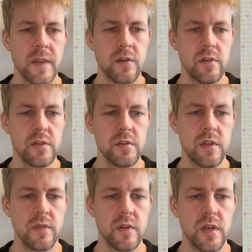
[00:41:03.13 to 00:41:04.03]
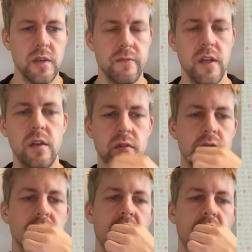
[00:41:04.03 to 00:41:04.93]
Returning the right
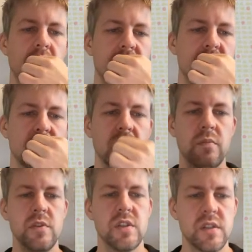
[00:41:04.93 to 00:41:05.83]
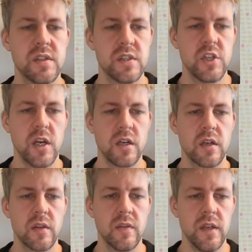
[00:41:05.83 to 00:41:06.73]
value. So let me just check
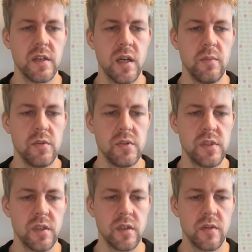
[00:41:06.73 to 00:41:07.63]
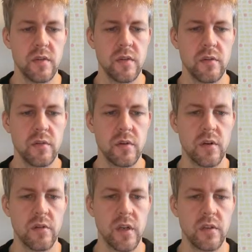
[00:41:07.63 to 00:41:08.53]
that I'm using the
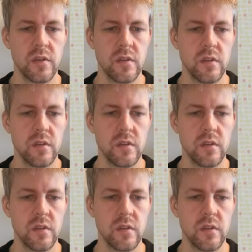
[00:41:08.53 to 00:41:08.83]
correct